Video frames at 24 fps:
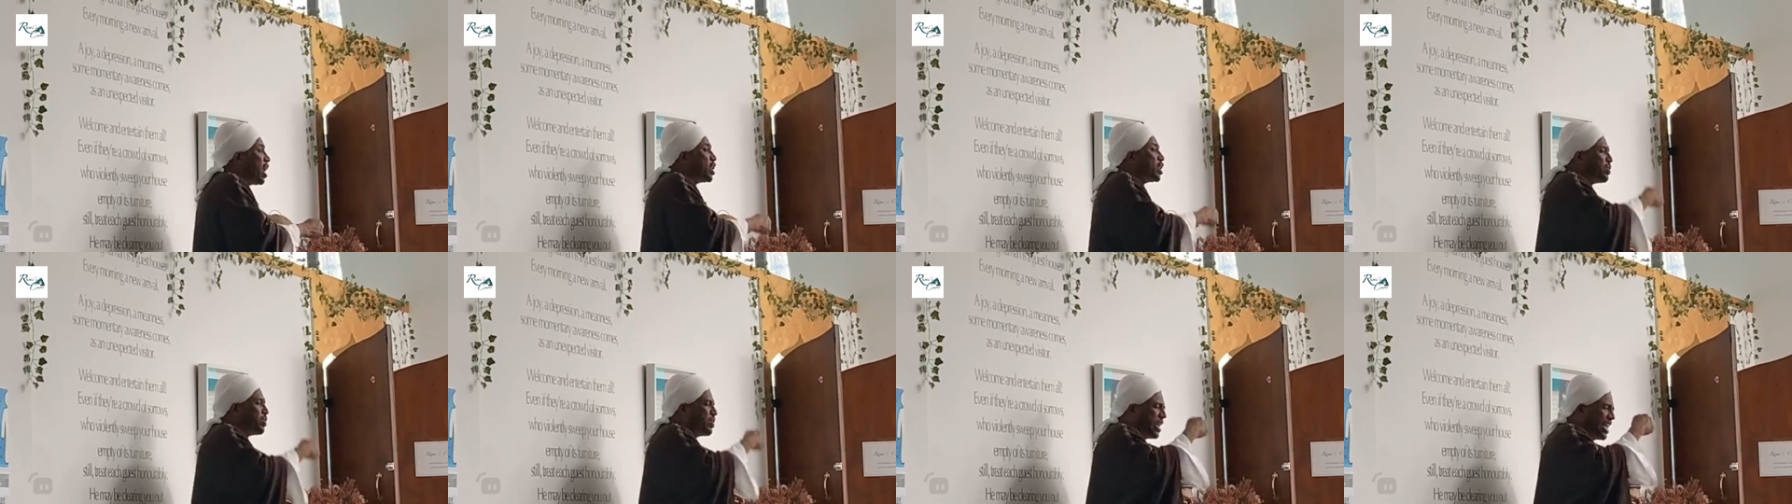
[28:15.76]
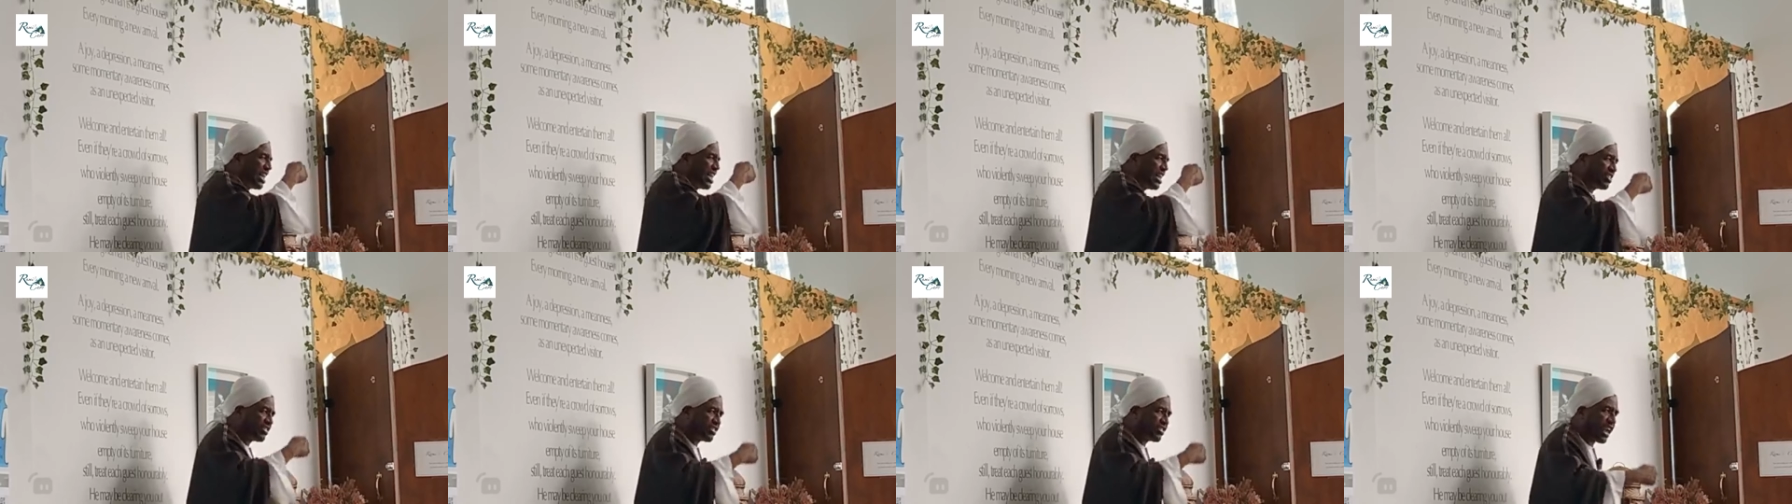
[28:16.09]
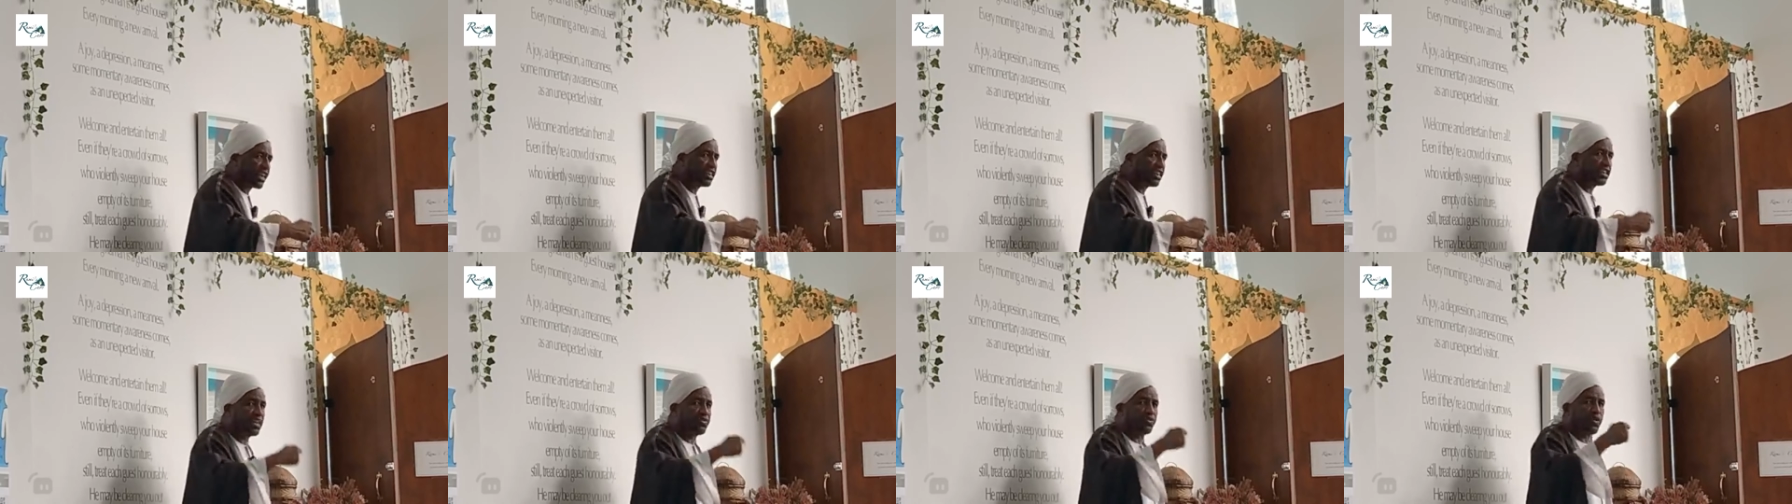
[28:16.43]
to be
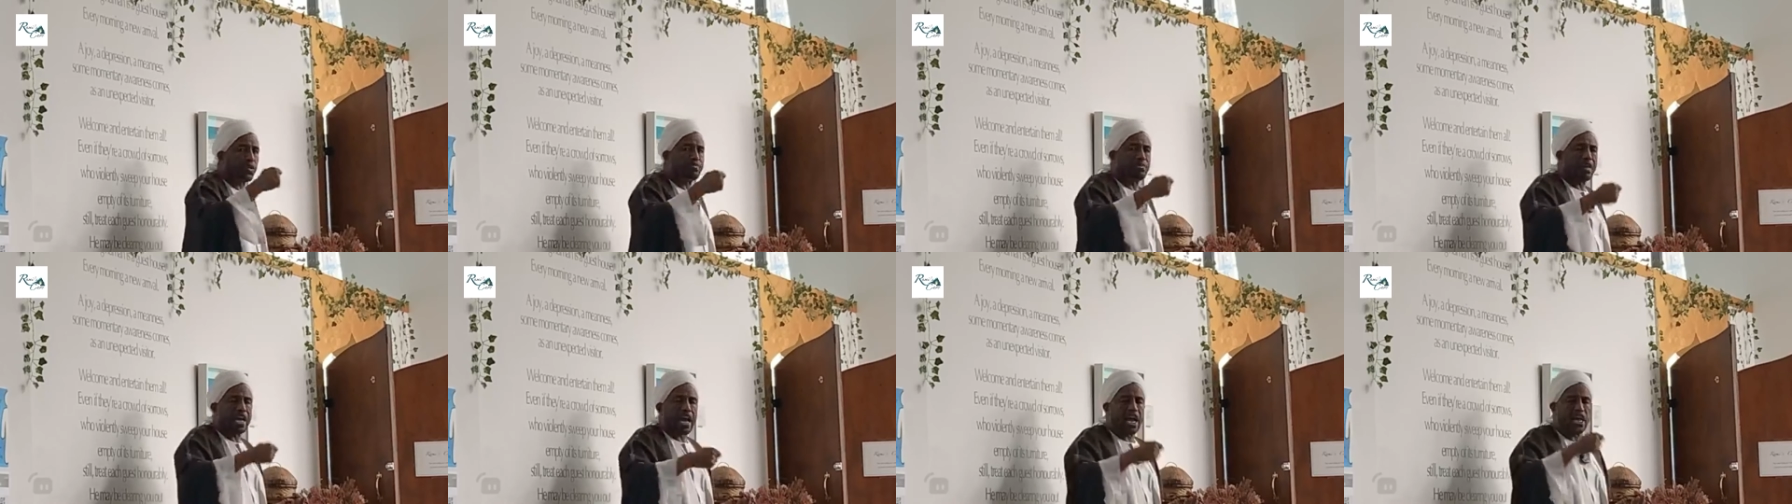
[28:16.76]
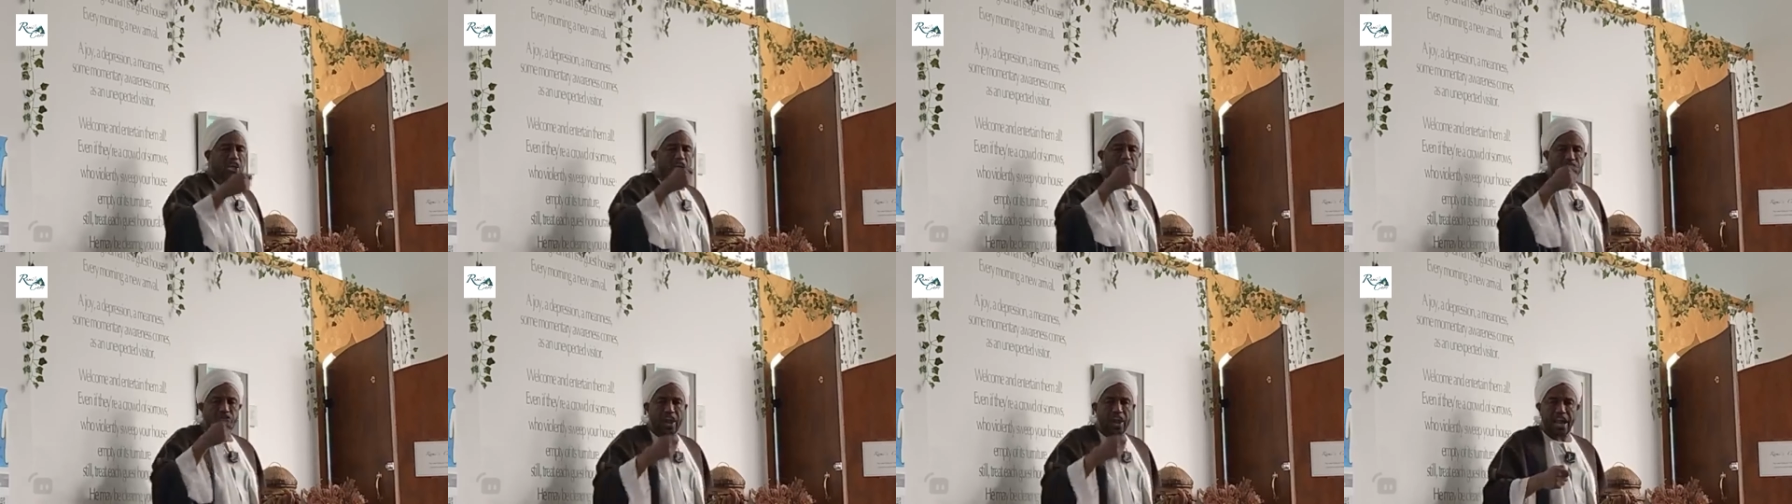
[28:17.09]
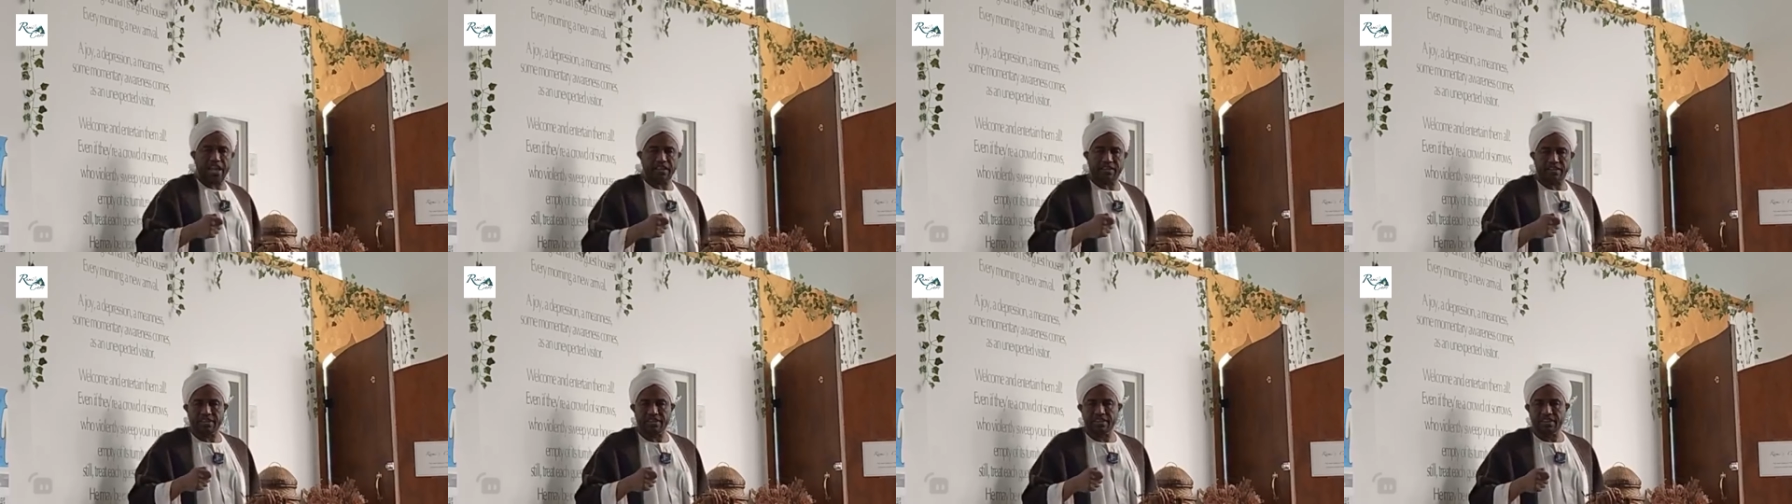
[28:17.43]
instructed from the age of
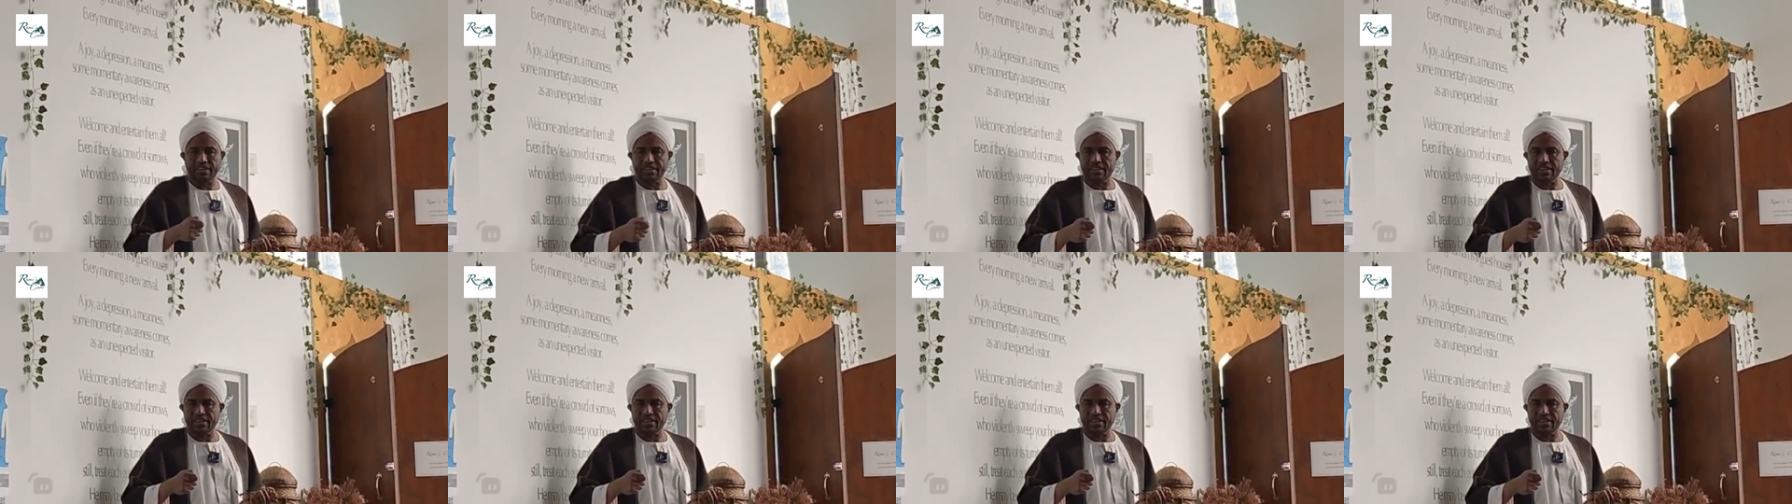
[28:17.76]
eight.